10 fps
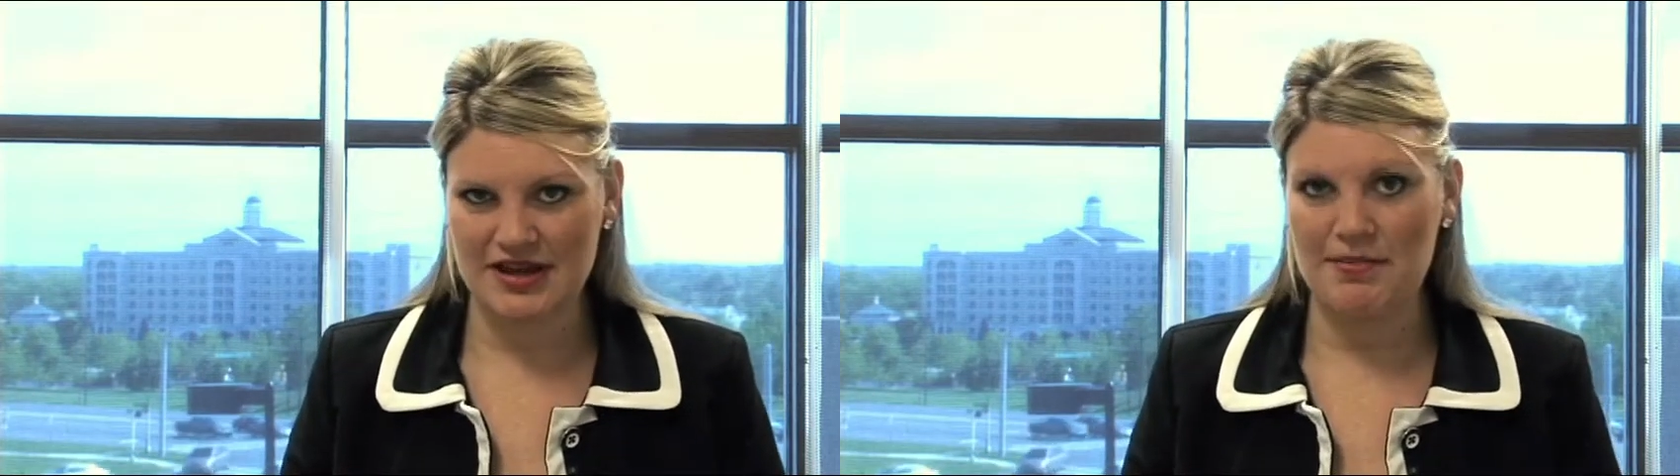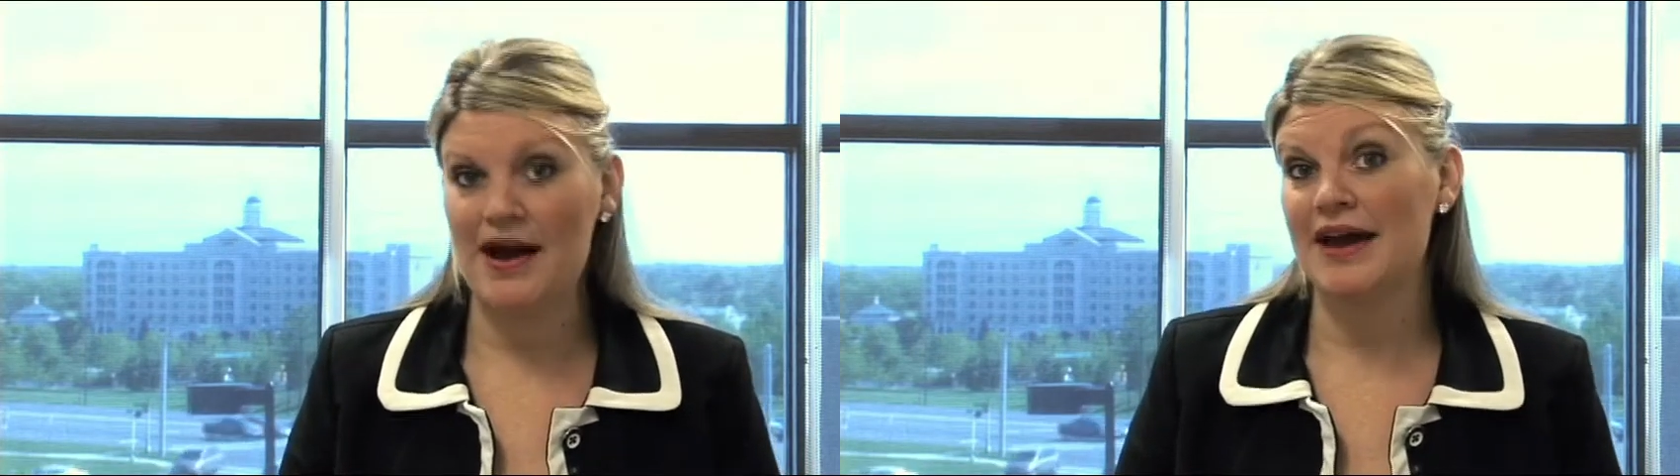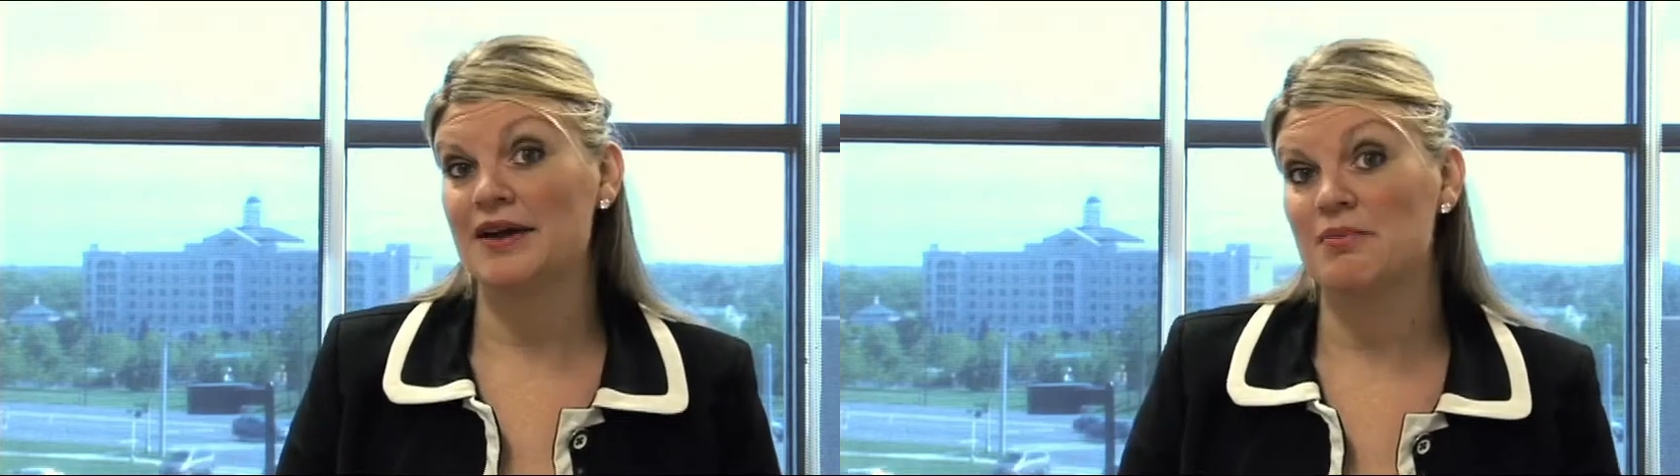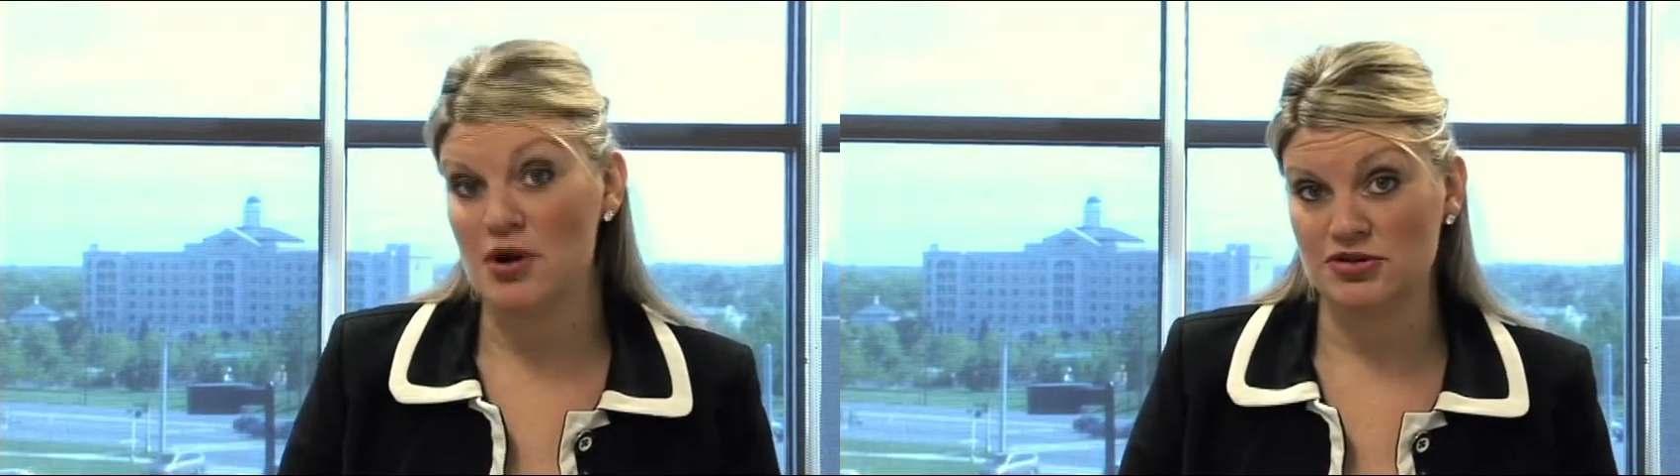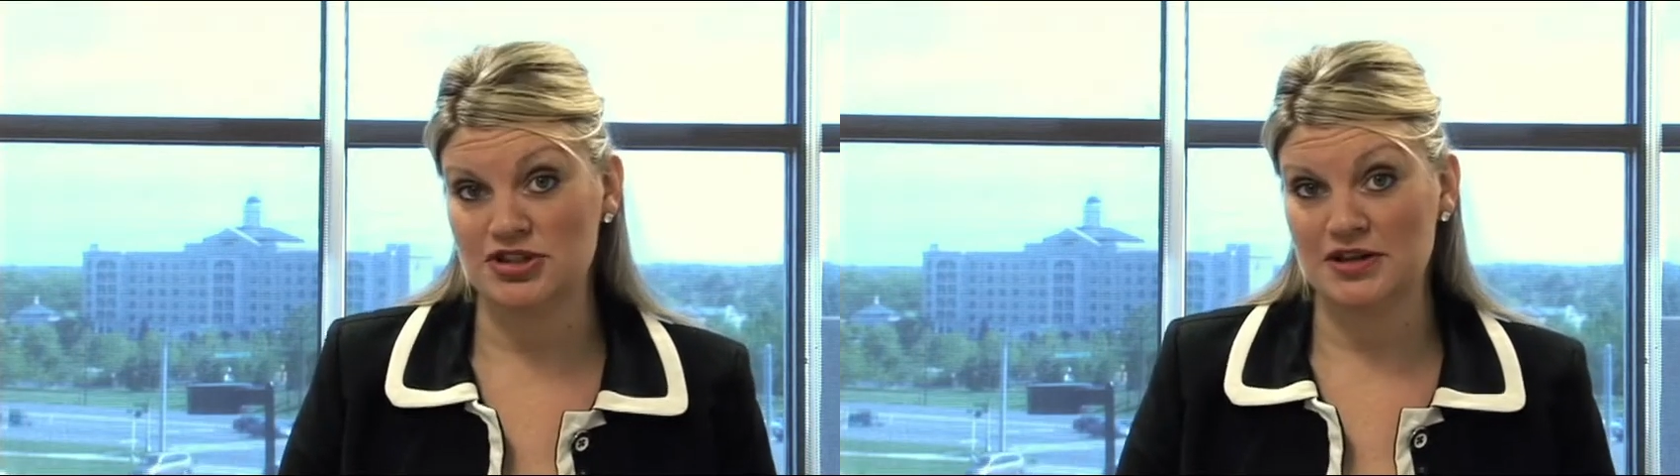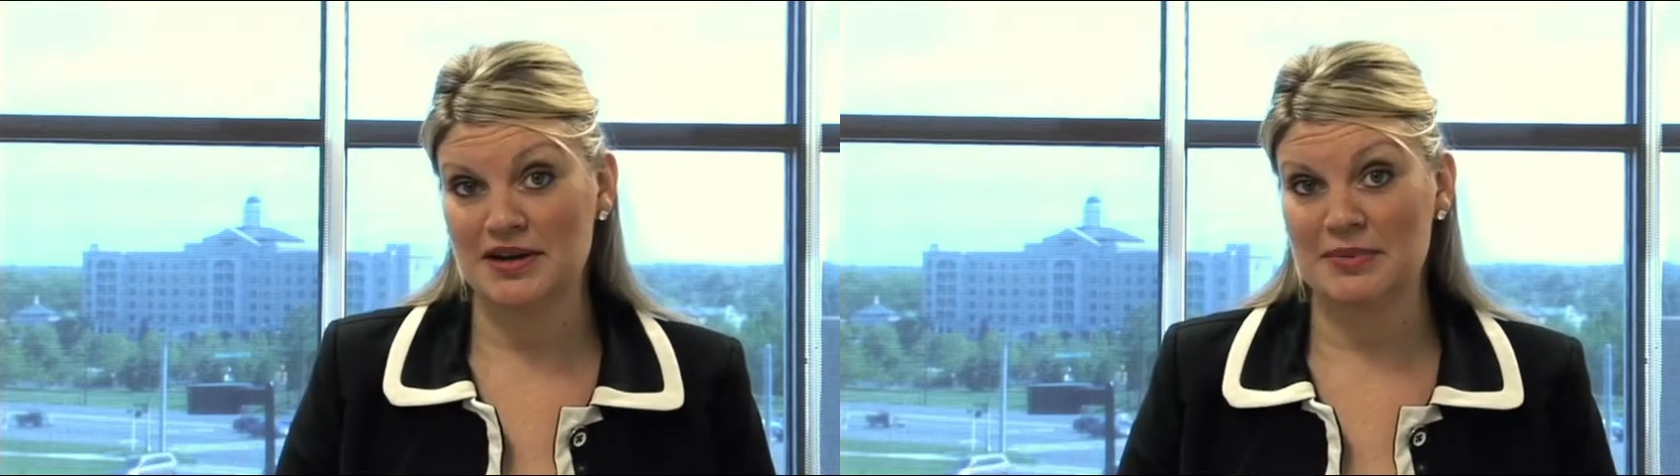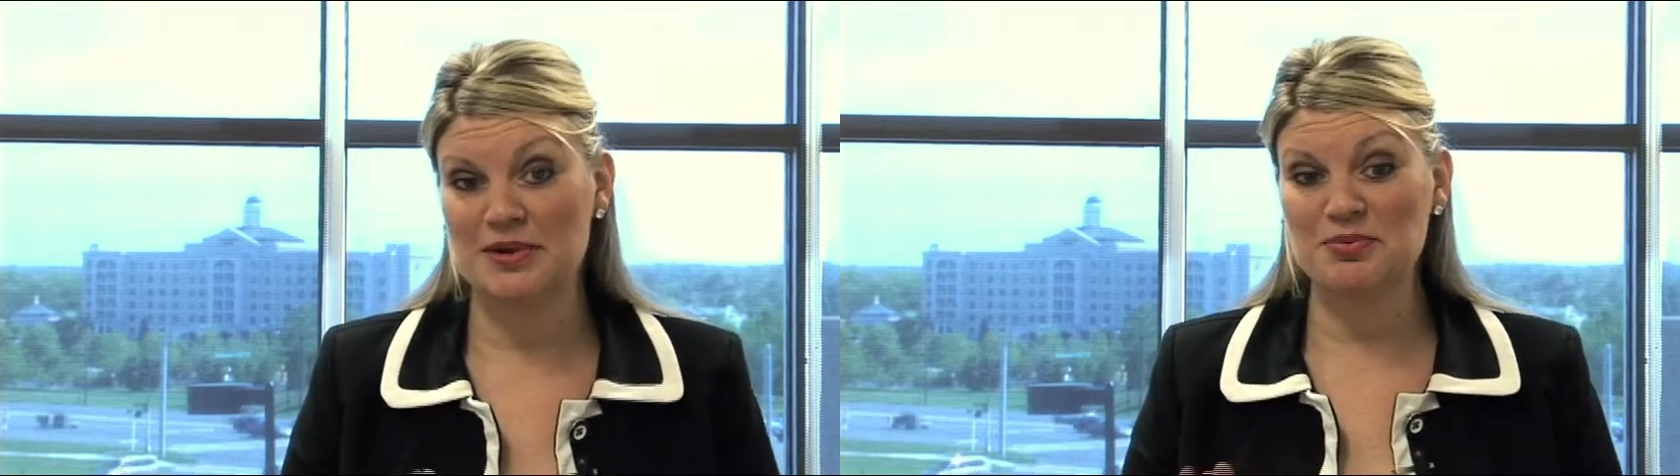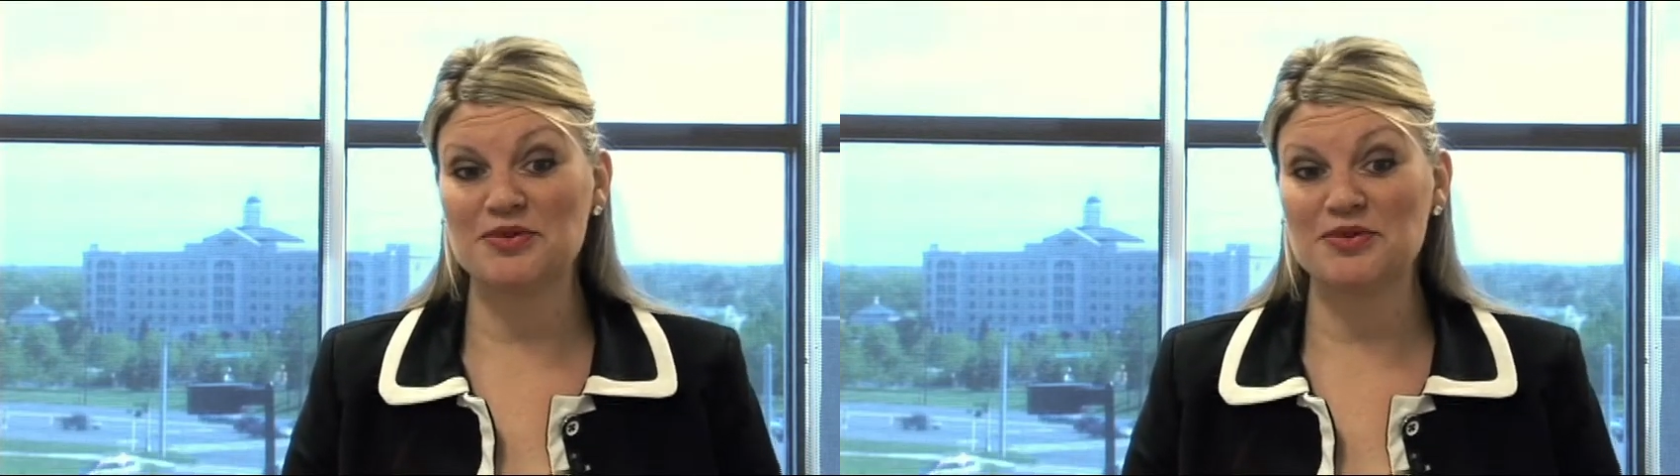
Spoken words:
They buy on emotion, and I'm going